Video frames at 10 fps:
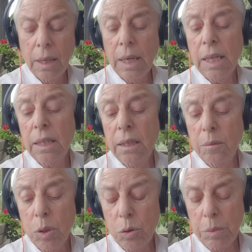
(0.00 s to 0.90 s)
In the
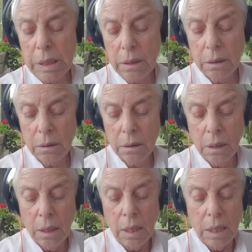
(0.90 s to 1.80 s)
moment,
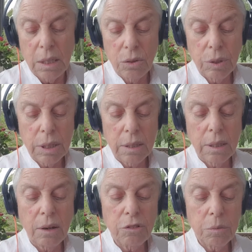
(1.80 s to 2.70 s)
Israel's
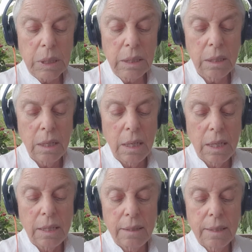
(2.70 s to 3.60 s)
government
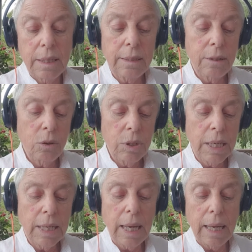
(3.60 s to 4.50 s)
is
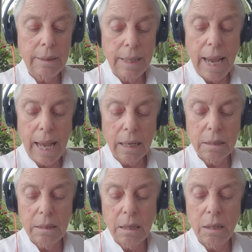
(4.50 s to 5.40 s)
condoning
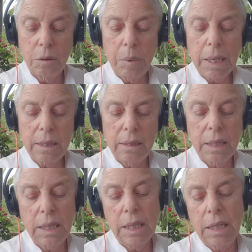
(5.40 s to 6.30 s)
attacks on
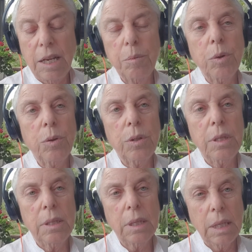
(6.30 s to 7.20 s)
Palestinian
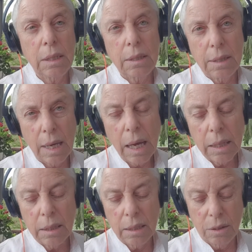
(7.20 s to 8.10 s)
neighborhoods
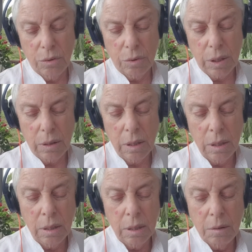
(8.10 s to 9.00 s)
inside Israel
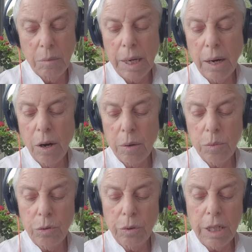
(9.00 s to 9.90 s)
by
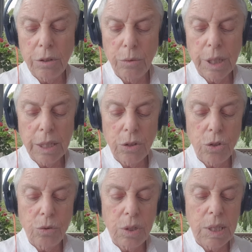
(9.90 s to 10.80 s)
armed right-wing
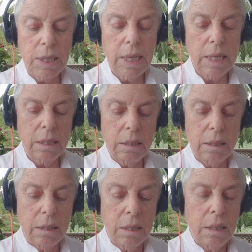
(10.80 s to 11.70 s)
Jewish
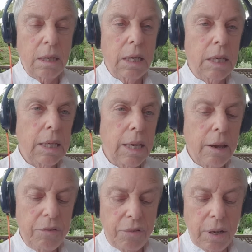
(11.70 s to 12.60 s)
cells in
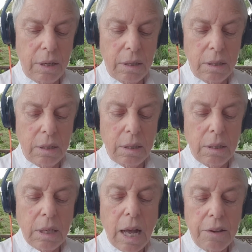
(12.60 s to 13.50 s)
Yaffa,
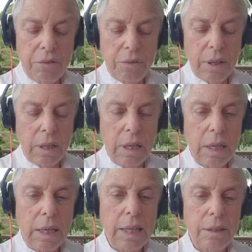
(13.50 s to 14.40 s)
Haifa,
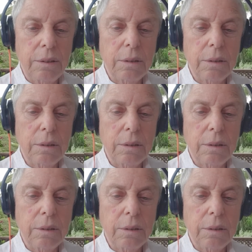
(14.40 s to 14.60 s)
Lid.